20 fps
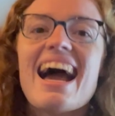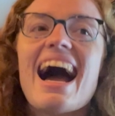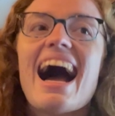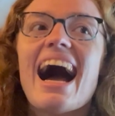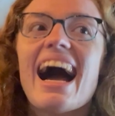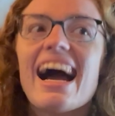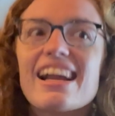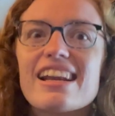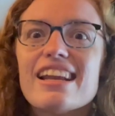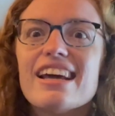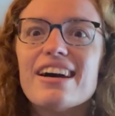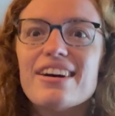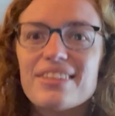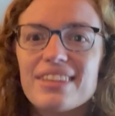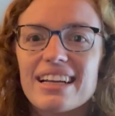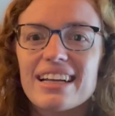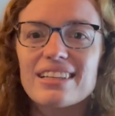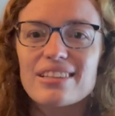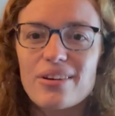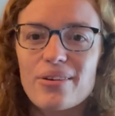I know
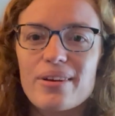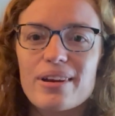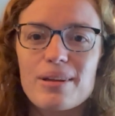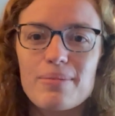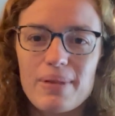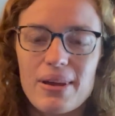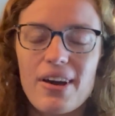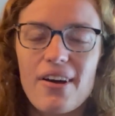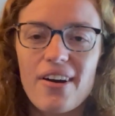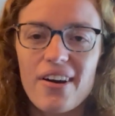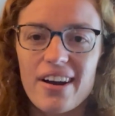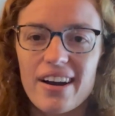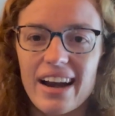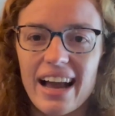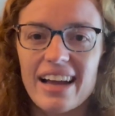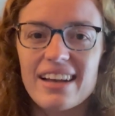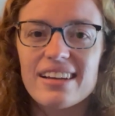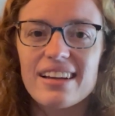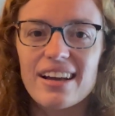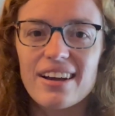that it's going to be hard.
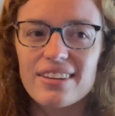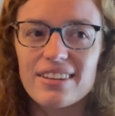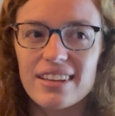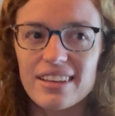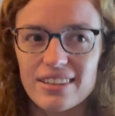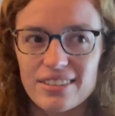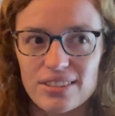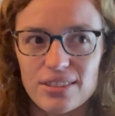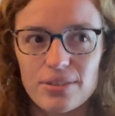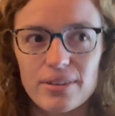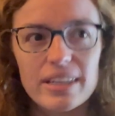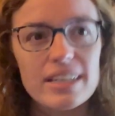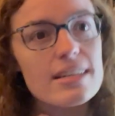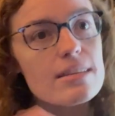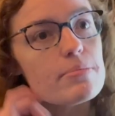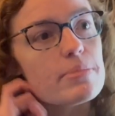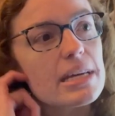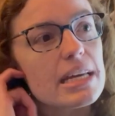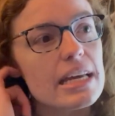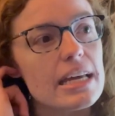I know that there's going
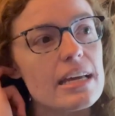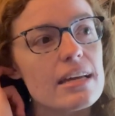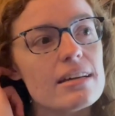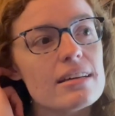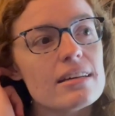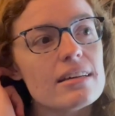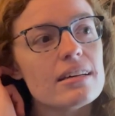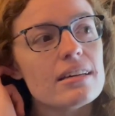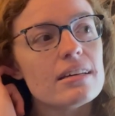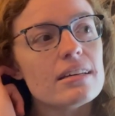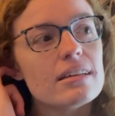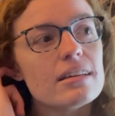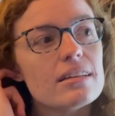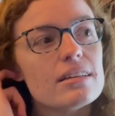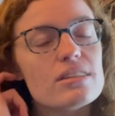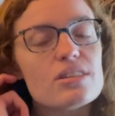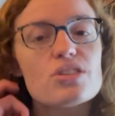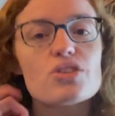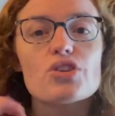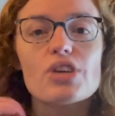to be
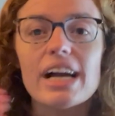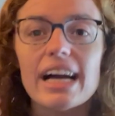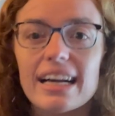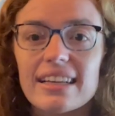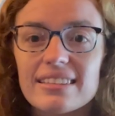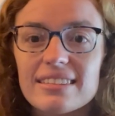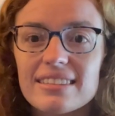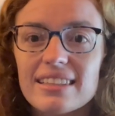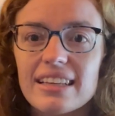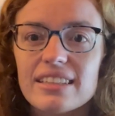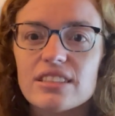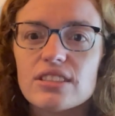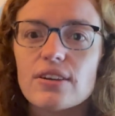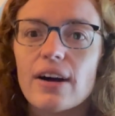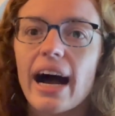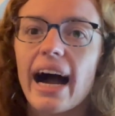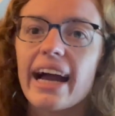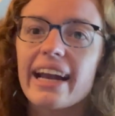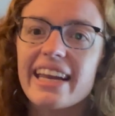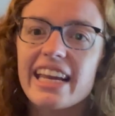stress. And so
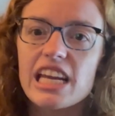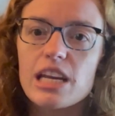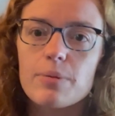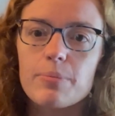I need to